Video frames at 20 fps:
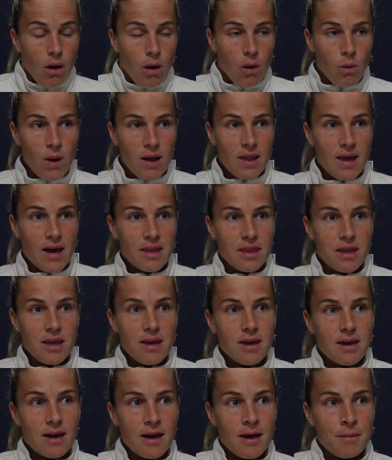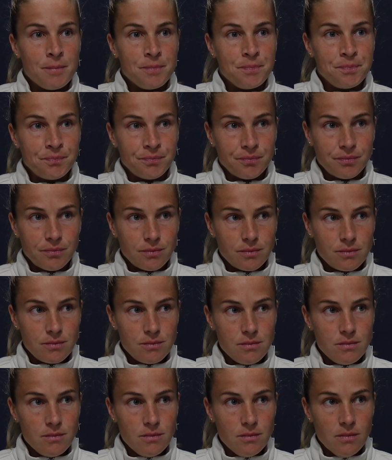Oh, well, I think um,
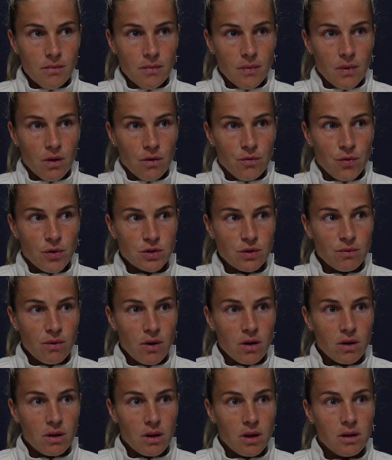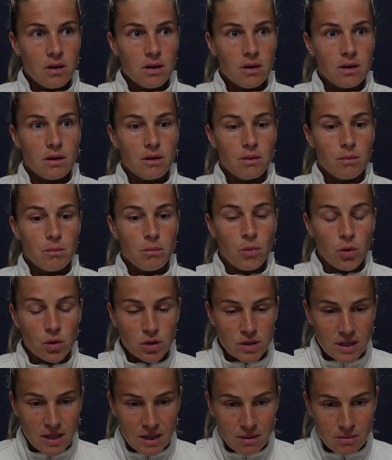first of all, more
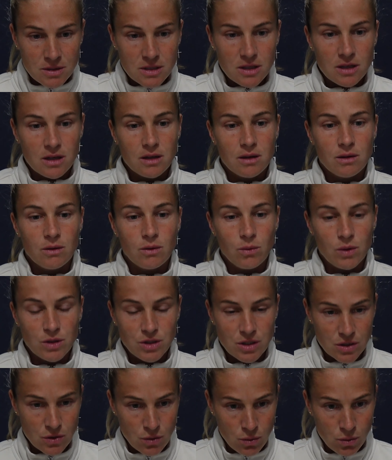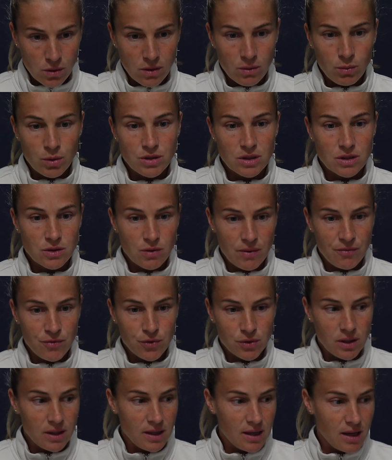teams, which is cool, which is great
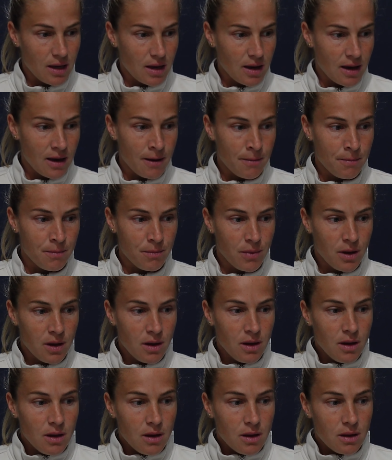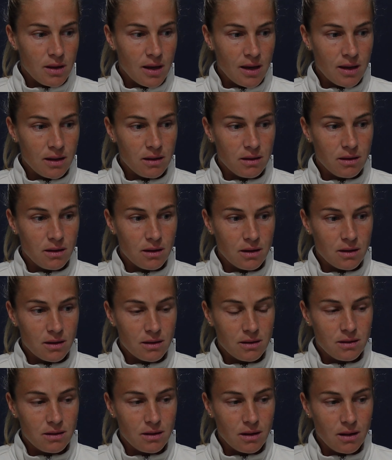for the league. Um, then the
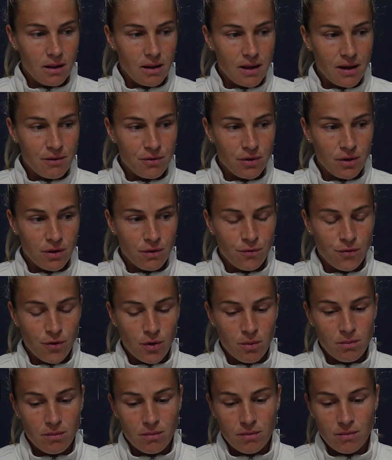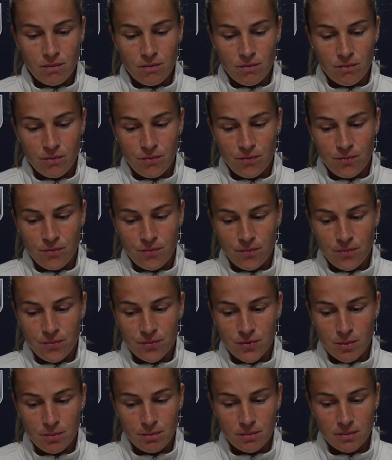the level from
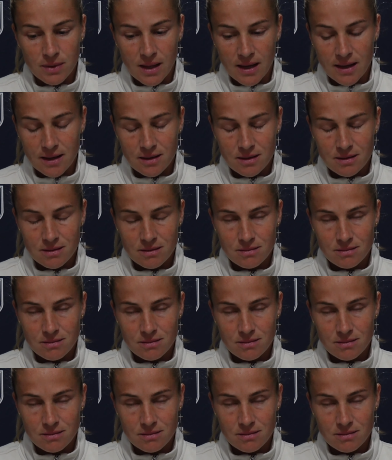from like